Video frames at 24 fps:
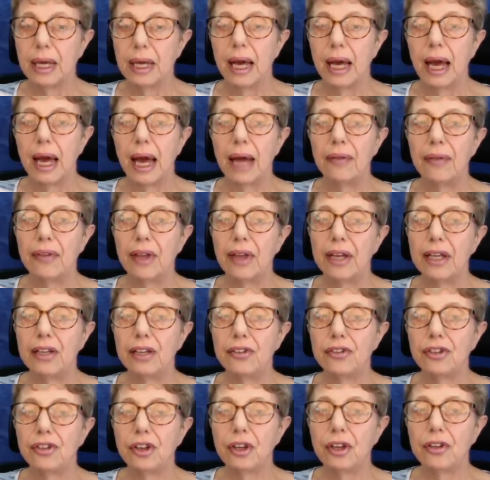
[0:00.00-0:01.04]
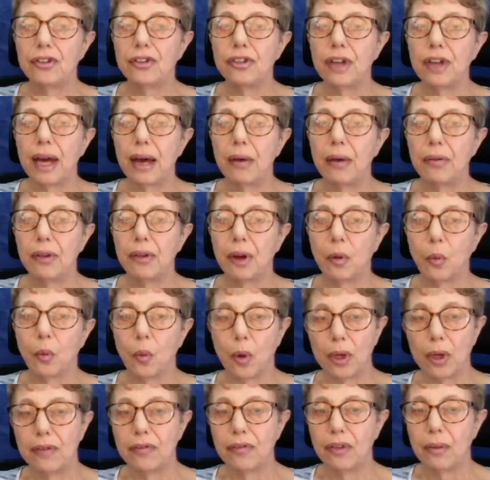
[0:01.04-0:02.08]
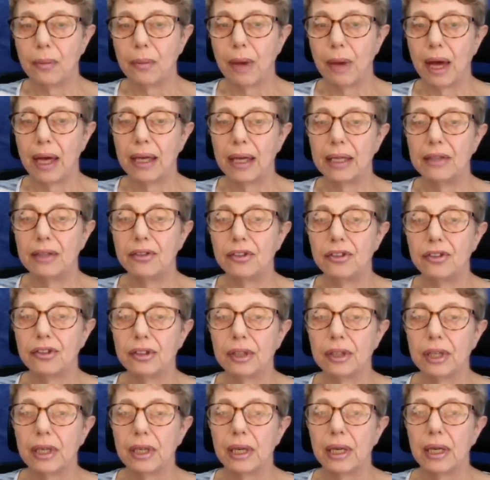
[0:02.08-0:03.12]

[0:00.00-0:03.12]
and then it turns out that one of the mines